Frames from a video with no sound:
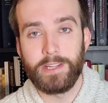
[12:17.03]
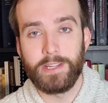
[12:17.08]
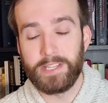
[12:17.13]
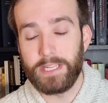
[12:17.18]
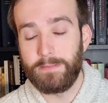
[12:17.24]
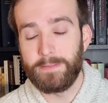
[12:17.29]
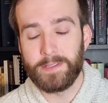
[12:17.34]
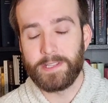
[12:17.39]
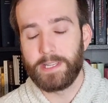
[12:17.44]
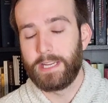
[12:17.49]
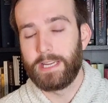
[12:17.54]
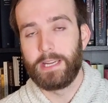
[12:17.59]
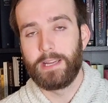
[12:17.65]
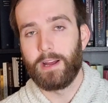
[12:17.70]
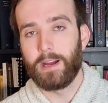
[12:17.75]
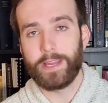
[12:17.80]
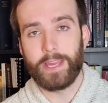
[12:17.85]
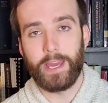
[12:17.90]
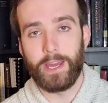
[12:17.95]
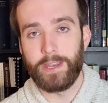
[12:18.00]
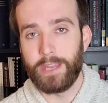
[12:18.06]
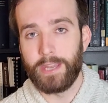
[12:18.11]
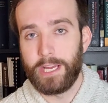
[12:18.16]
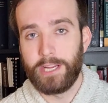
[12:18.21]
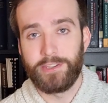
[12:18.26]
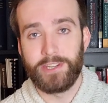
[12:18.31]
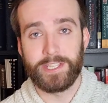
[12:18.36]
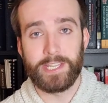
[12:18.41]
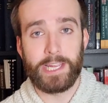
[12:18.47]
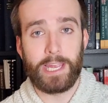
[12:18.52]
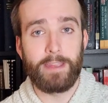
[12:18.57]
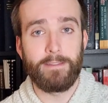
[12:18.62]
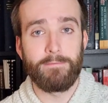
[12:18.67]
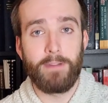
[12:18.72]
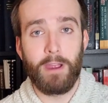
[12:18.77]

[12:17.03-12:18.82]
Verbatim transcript: It seems, again, just like a